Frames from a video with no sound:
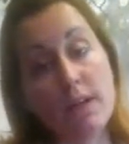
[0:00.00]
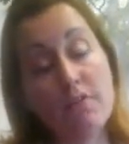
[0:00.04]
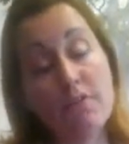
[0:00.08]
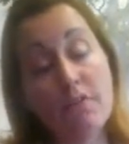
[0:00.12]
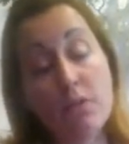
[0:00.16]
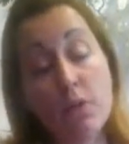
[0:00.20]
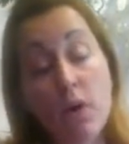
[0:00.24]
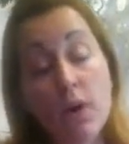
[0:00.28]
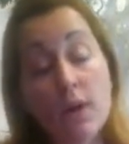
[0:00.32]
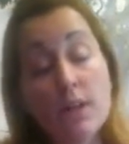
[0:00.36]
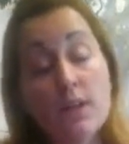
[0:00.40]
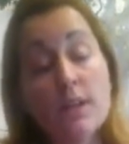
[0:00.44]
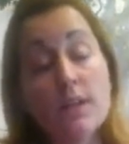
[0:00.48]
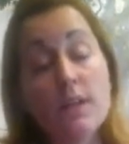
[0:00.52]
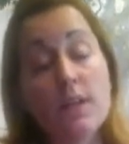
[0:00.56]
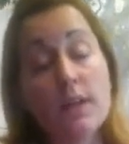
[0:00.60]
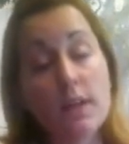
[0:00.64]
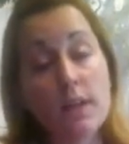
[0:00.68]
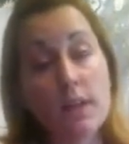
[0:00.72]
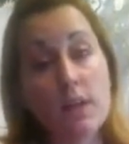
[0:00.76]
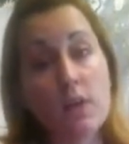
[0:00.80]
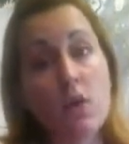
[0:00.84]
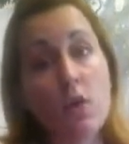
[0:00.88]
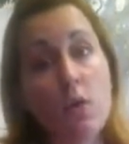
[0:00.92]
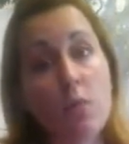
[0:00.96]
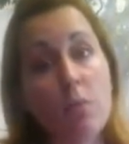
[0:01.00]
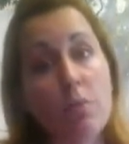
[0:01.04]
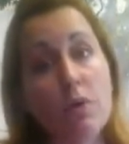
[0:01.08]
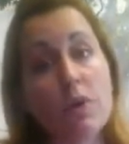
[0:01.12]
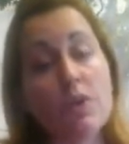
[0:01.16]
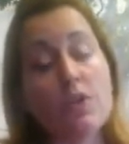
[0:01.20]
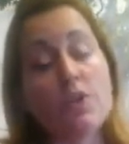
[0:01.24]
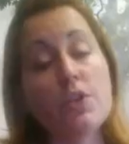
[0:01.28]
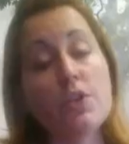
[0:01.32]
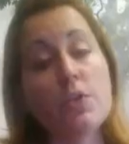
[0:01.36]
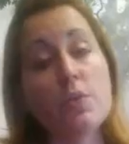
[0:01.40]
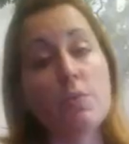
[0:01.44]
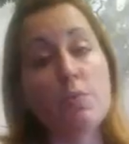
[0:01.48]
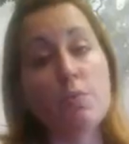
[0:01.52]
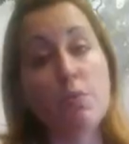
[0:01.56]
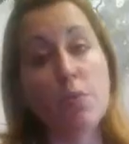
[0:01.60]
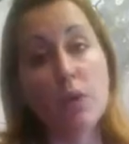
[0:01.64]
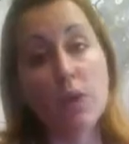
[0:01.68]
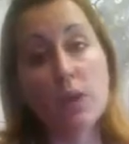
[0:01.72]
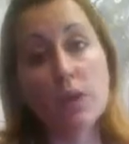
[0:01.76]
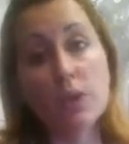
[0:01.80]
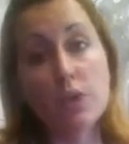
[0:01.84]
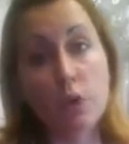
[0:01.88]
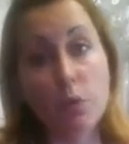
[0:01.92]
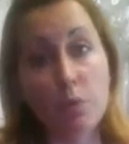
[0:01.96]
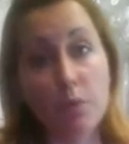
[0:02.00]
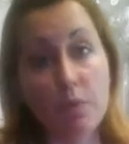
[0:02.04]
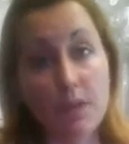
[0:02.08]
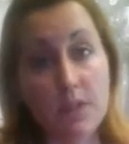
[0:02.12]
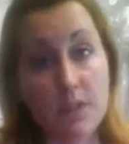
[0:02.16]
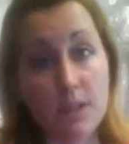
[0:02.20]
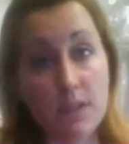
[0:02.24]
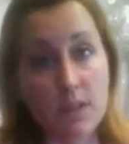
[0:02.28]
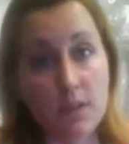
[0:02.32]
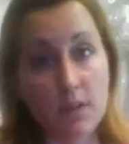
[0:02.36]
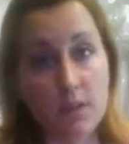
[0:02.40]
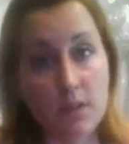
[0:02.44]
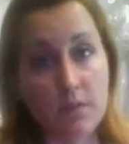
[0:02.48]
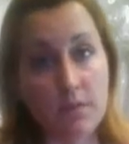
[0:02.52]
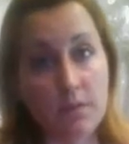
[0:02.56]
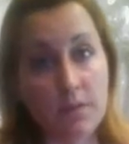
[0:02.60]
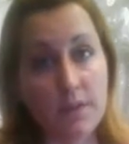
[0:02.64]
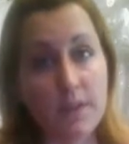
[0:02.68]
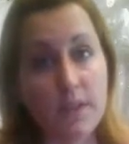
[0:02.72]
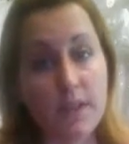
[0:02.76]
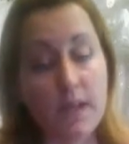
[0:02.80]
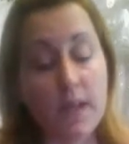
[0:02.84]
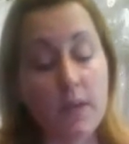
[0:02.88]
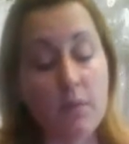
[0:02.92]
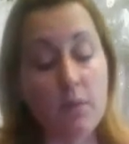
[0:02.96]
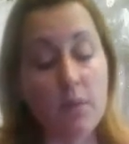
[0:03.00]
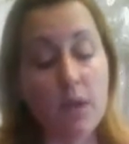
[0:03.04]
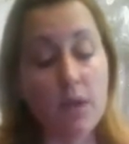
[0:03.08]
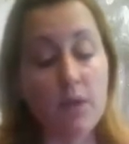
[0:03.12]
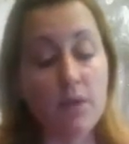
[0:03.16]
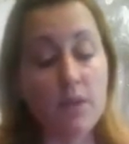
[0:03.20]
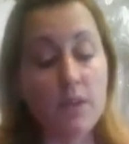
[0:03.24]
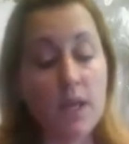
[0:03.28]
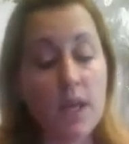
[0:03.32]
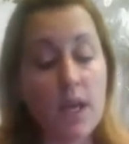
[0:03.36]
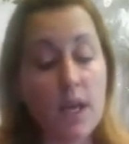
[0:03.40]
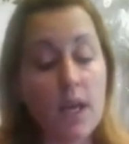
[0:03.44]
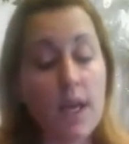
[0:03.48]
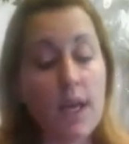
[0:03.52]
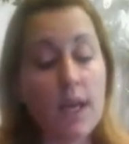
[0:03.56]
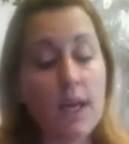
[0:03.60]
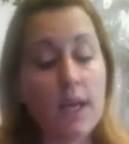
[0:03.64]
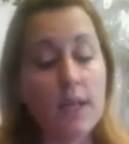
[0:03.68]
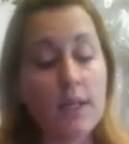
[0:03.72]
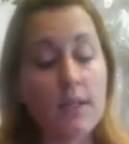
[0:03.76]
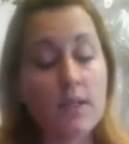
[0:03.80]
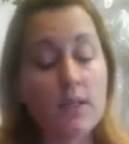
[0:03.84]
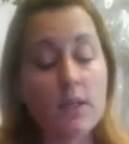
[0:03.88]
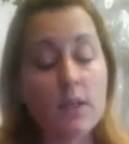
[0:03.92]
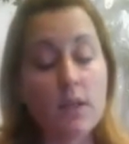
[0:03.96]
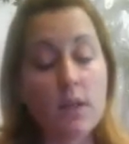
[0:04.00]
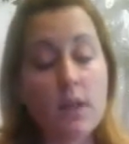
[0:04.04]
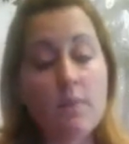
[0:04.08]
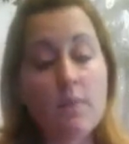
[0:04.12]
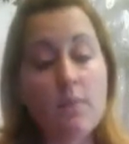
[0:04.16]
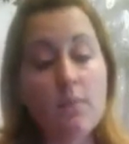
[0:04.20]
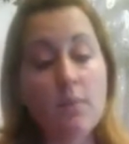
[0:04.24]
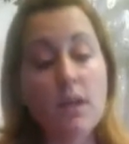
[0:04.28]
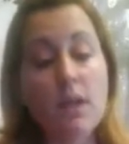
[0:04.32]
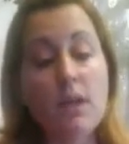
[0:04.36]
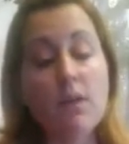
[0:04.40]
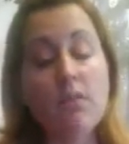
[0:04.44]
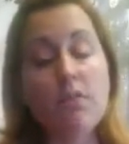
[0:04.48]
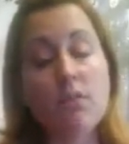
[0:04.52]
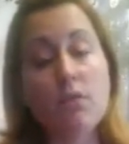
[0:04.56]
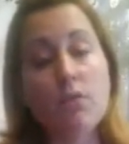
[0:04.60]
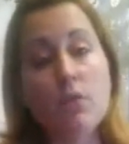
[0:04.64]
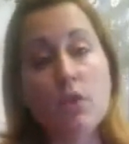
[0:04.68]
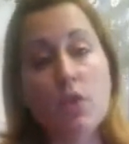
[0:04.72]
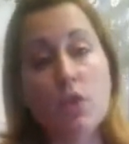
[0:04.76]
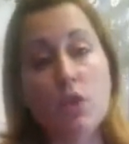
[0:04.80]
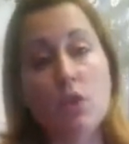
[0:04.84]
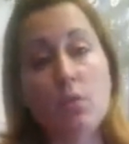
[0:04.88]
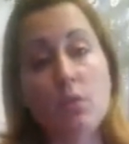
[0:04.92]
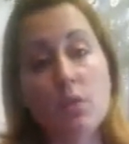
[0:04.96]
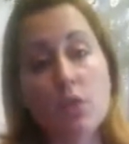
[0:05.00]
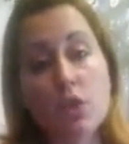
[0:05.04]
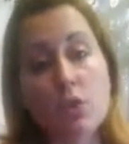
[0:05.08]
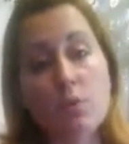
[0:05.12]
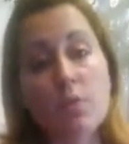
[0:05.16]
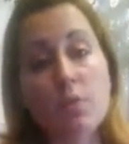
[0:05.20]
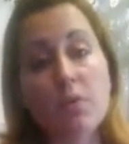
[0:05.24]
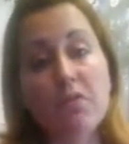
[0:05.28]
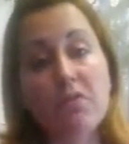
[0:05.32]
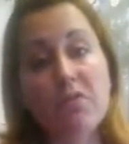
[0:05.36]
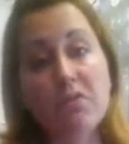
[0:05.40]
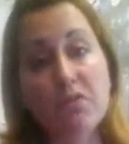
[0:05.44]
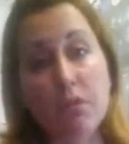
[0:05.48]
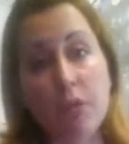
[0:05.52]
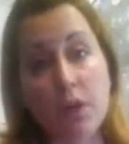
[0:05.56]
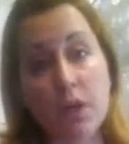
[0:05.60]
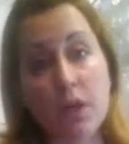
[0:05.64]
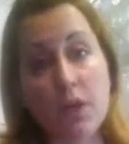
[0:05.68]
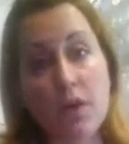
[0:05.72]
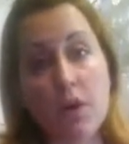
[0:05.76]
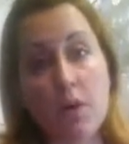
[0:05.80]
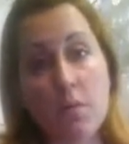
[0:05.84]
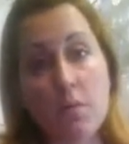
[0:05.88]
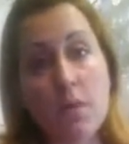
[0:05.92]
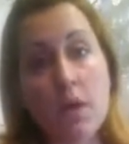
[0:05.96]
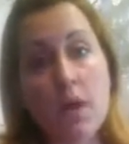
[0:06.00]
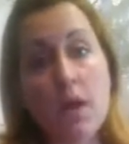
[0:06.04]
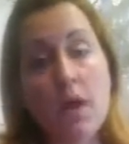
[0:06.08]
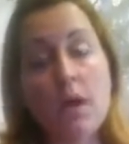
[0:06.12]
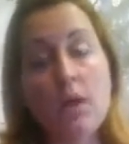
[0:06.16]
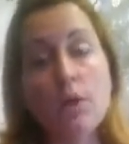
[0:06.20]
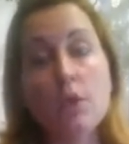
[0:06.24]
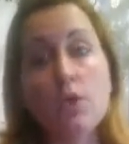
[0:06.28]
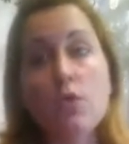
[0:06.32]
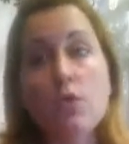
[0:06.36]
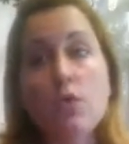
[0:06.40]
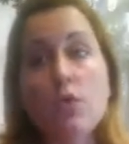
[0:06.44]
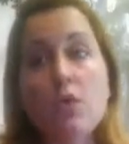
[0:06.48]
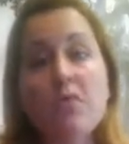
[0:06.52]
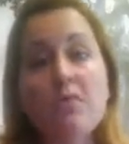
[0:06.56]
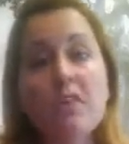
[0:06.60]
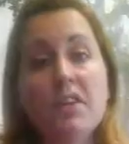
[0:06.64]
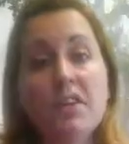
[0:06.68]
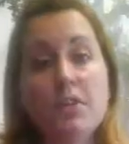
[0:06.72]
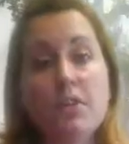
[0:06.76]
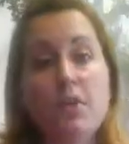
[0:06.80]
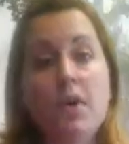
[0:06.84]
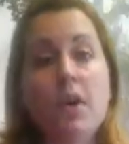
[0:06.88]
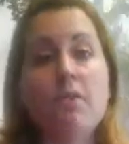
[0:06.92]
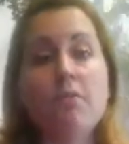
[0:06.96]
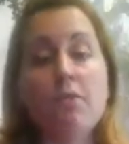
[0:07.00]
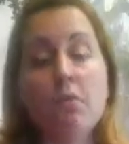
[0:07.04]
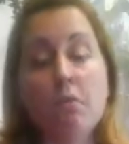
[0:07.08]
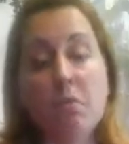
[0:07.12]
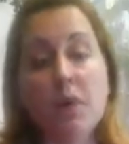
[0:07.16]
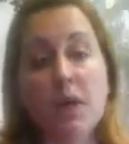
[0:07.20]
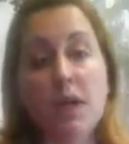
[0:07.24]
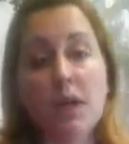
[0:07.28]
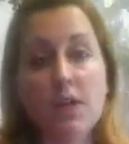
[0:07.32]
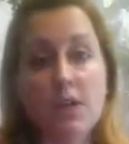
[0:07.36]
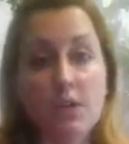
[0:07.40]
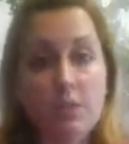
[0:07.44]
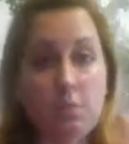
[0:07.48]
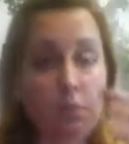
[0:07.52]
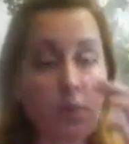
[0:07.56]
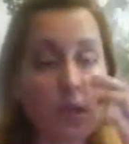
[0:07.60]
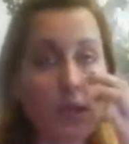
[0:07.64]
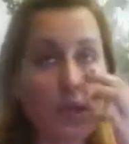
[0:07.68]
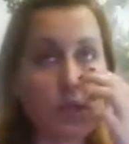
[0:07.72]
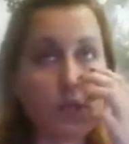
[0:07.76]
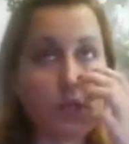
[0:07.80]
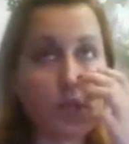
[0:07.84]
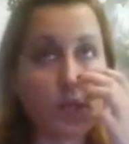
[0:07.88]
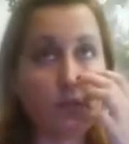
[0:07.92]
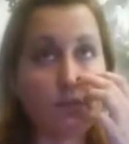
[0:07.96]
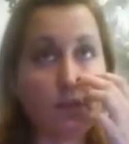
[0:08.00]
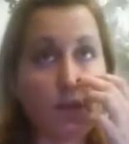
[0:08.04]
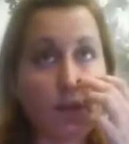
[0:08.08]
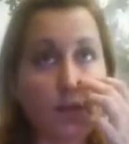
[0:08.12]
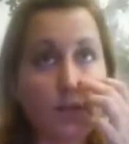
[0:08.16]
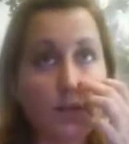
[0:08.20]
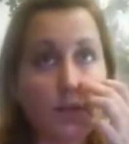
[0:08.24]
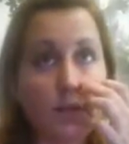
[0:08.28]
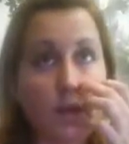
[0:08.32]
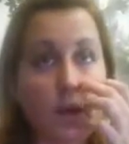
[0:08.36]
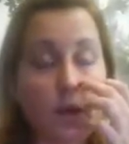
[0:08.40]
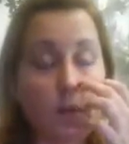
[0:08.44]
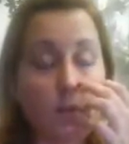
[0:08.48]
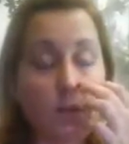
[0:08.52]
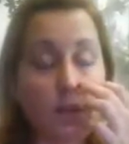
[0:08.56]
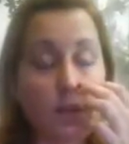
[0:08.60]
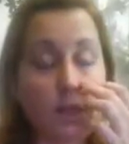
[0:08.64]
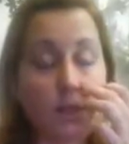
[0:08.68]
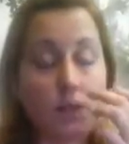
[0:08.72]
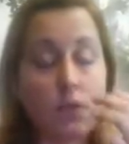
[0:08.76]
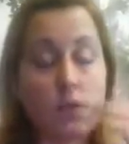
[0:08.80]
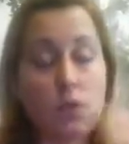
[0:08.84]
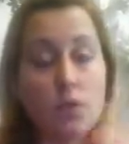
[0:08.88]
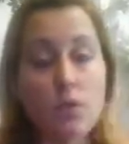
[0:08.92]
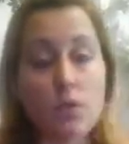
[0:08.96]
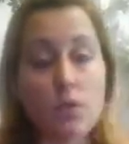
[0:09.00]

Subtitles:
If you are still in corporate, just build your business on the side, because it's going to give you so much more freedom to know that you have a paycheck that is coming